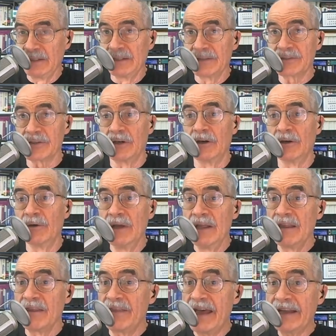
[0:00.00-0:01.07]
So
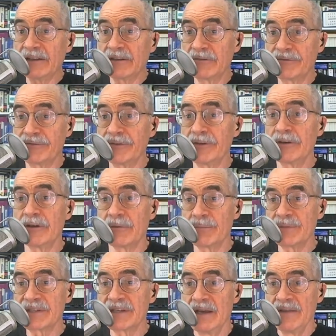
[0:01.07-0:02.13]
that
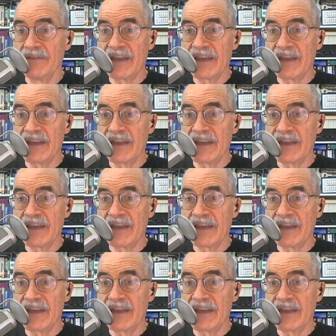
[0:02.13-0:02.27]
confirms